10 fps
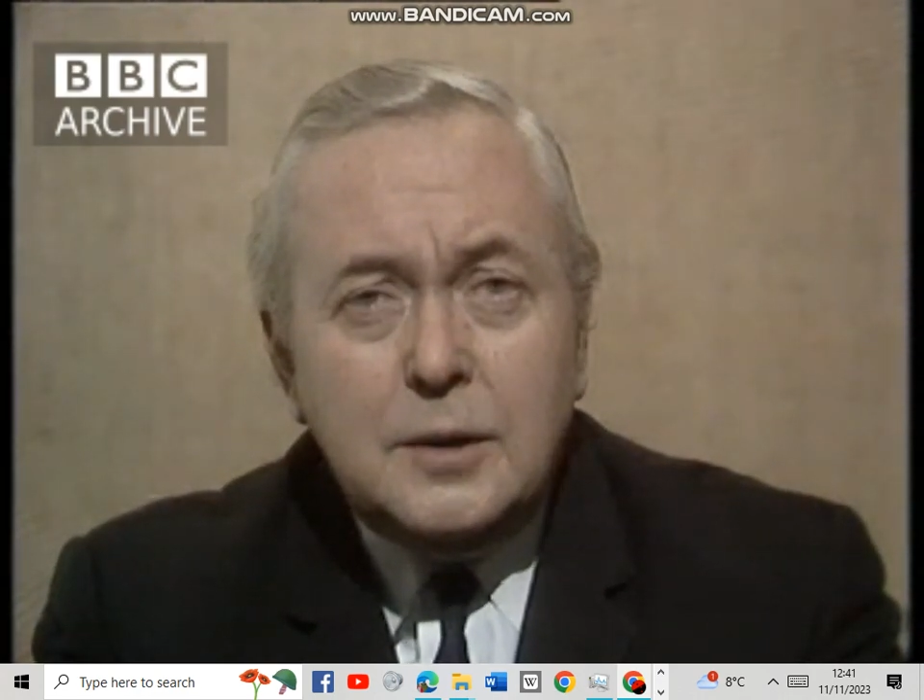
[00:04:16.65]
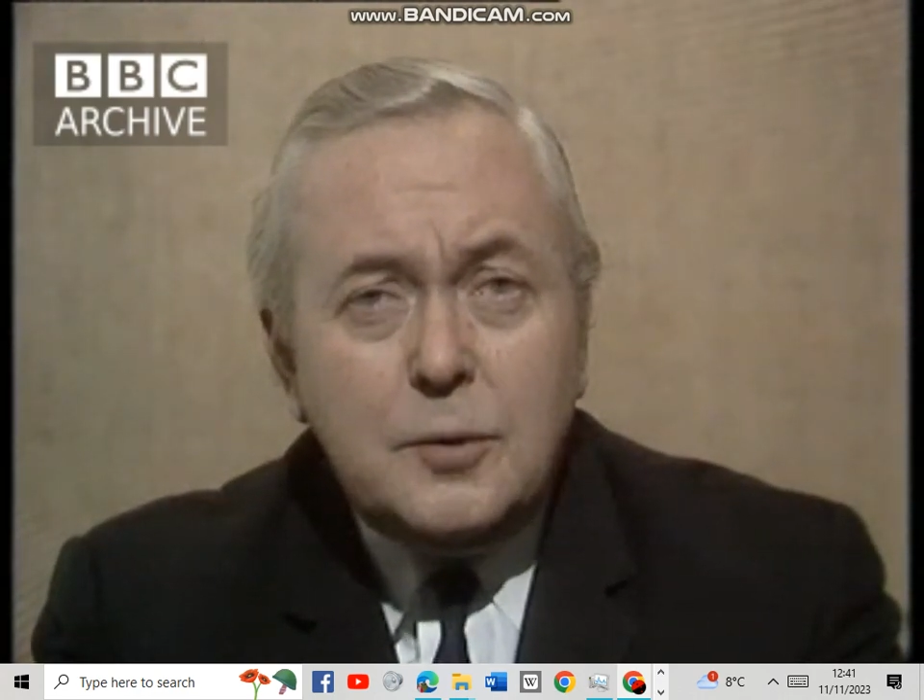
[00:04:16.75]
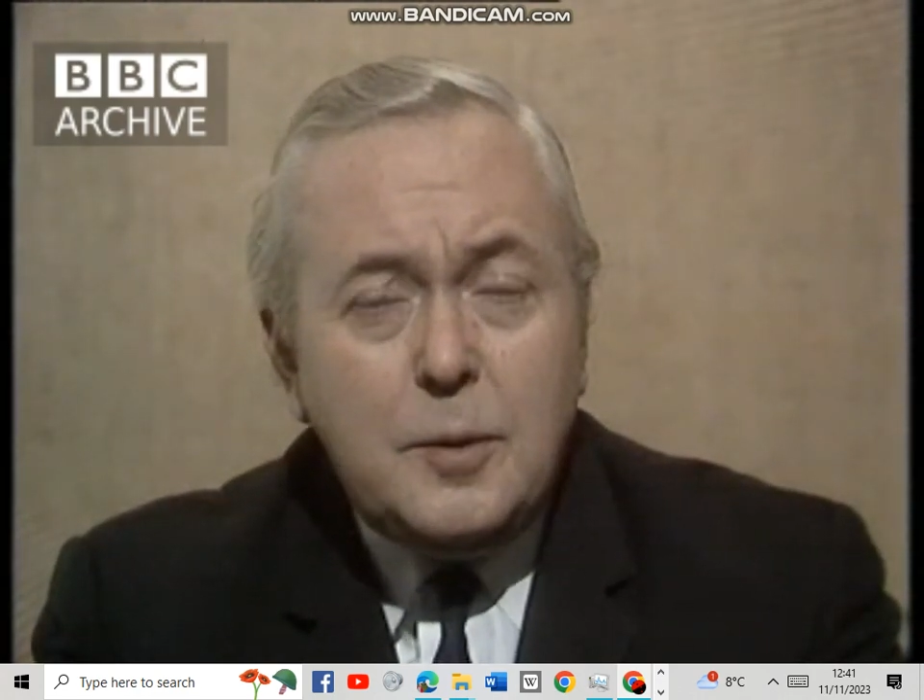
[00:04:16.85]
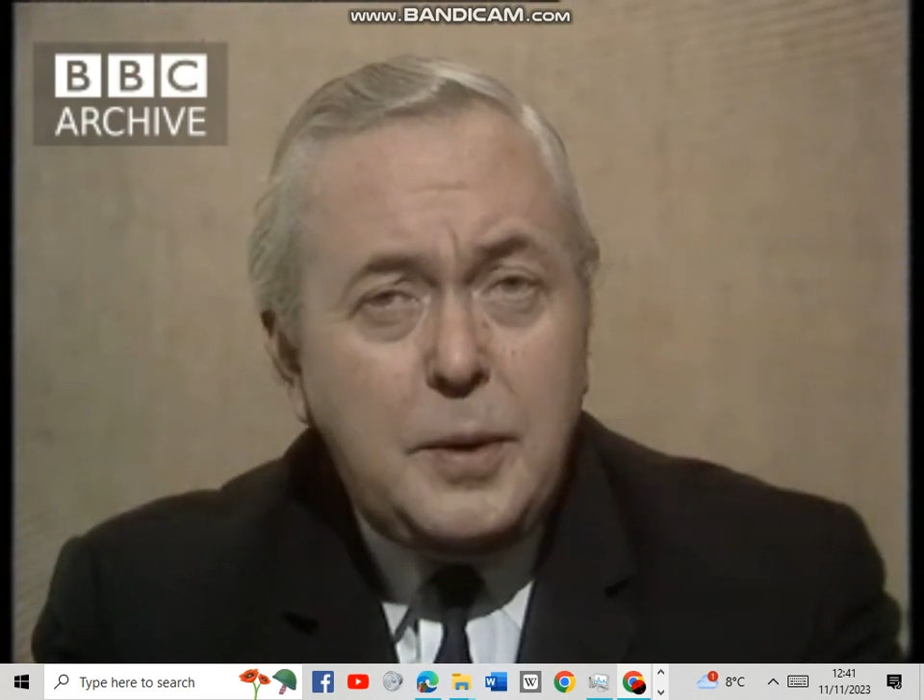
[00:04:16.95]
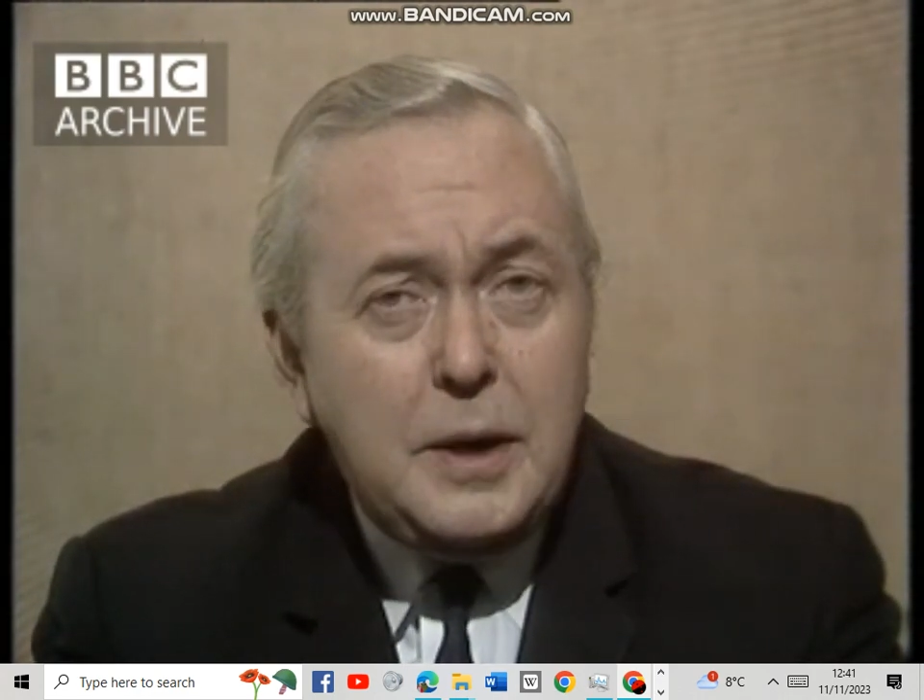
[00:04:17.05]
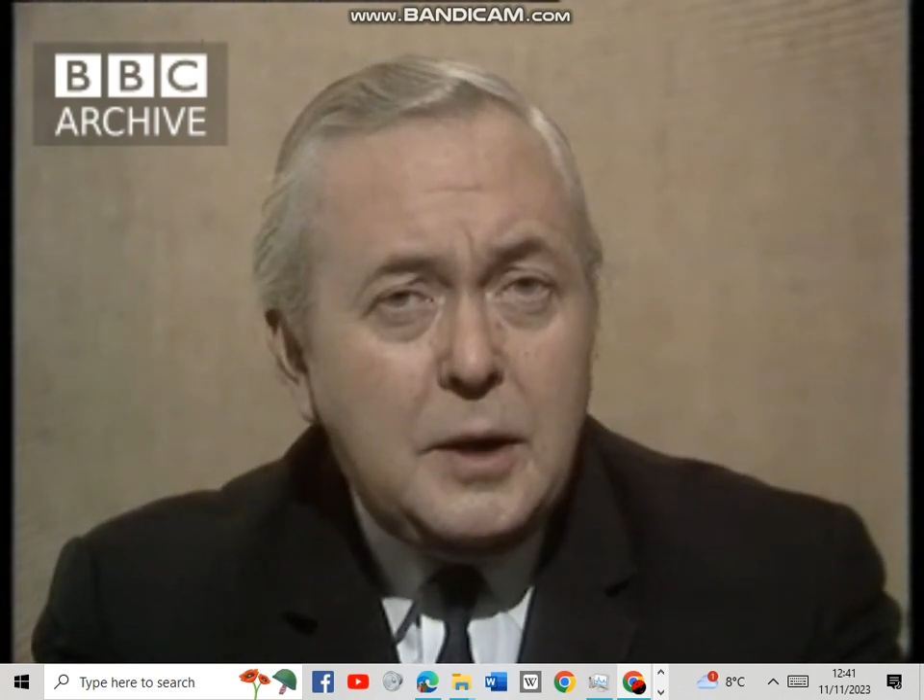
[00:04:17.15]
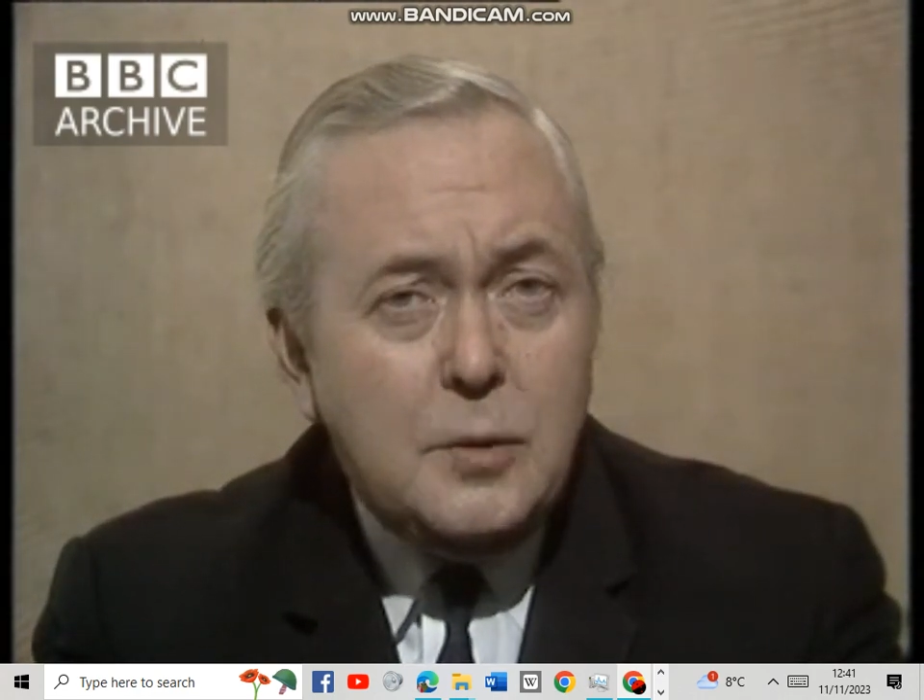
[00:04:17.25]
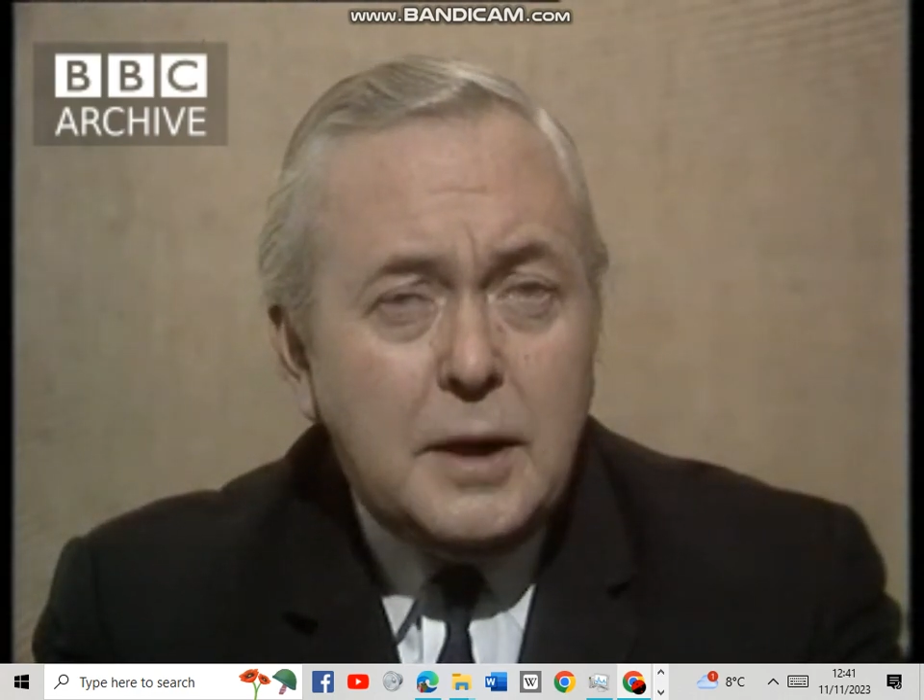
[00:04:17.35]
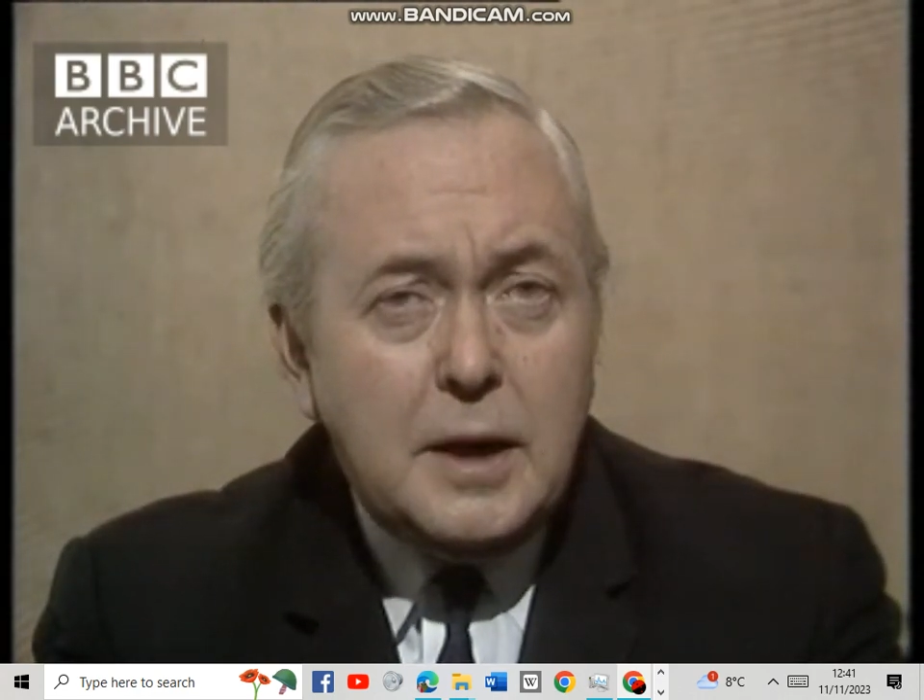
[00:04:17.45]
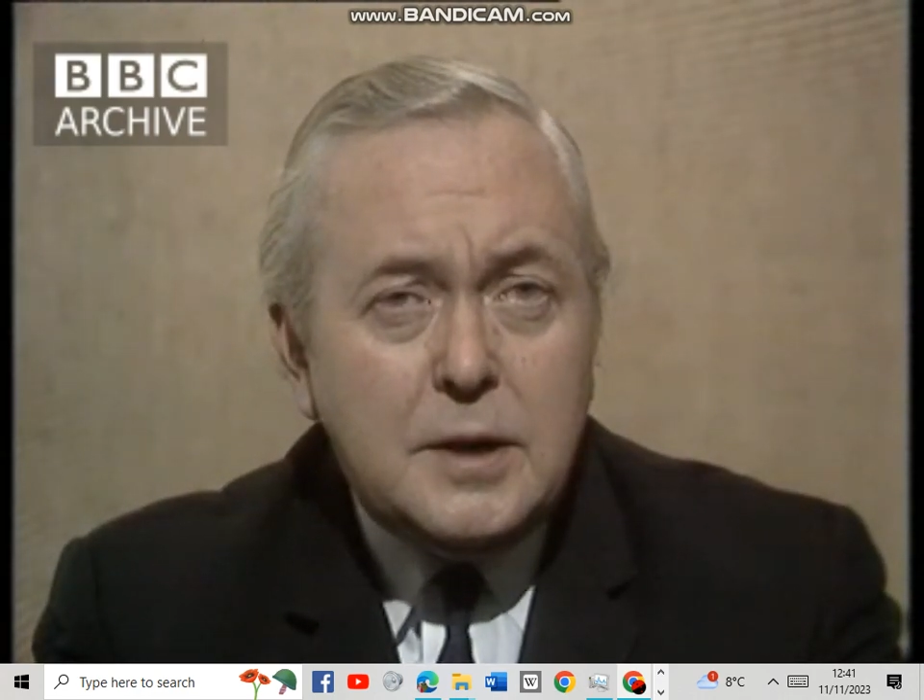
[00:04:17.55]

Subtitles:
repeating what I